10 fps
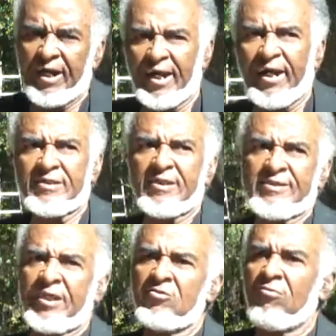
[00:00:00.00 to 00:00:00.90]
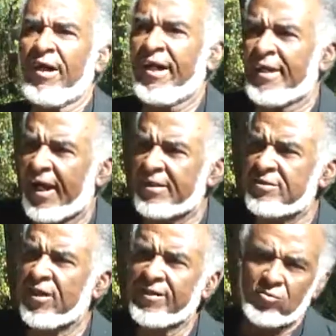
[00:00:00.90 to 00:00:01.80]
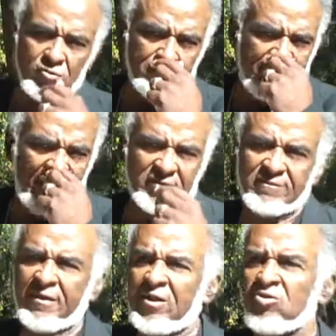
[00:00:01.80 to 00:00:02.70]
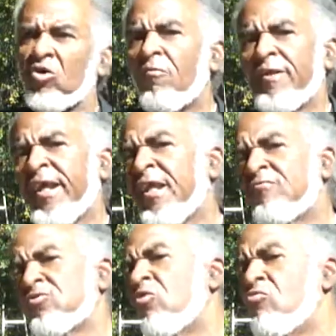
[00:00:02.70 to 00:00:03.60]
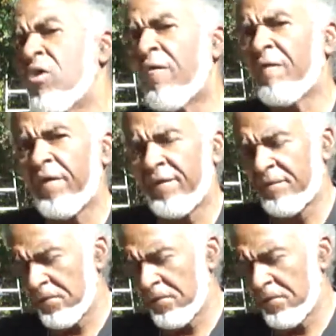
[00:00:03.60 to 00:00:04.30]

And hadn't, didn't know I had gotten diagnosed with cancer. When they saw me, they didn't even know who I was.